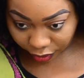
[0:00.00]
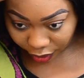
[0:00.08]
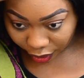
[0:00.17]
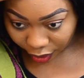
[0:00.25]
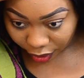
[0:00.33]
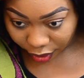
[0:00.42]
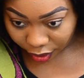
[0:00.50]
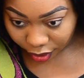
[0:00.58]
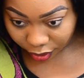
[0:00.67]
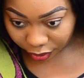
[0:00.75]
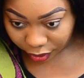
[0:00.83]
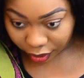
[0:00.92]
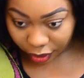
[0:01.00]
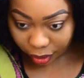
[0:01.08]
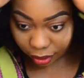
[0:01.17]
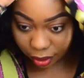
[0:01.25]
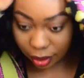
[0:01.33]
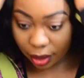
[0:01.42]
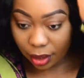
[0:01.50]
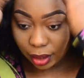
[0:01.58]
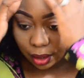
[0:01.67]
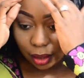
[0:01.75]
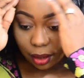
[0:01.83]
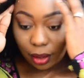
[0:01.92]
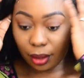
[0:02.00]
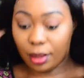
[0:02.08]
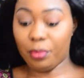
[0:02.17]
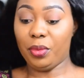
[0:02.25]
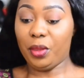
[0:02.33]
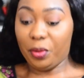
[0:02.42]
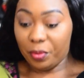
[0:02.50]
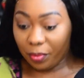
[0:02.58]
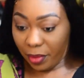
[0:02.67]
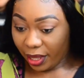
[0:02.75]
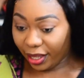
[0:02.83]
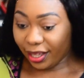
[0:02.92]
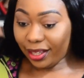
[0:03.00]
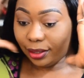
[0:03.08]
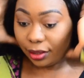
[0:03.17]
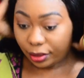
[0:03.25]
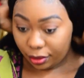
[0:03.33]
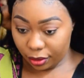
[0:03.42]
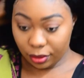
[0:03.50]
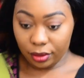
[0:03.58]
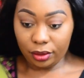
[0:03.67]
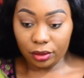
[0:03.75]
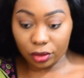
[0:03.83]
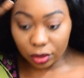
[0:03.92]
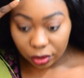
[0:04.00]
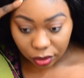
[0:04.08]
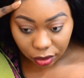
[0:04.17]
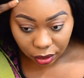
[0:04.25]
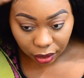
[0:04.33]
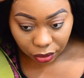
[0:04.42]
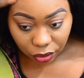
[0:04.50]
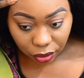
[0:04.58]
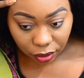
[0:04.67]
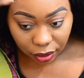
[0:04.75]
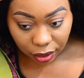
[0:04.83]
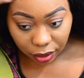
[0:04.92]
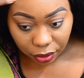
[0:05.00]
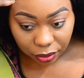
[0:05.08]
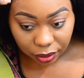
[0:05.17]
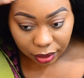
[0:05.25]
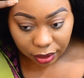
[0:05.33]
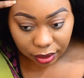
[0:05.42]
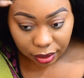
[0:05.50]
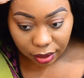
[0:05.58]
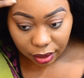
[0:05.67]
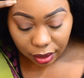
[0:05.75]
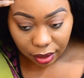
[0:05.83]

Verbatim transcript: okay okay I'm not mad it's just to ensure that all this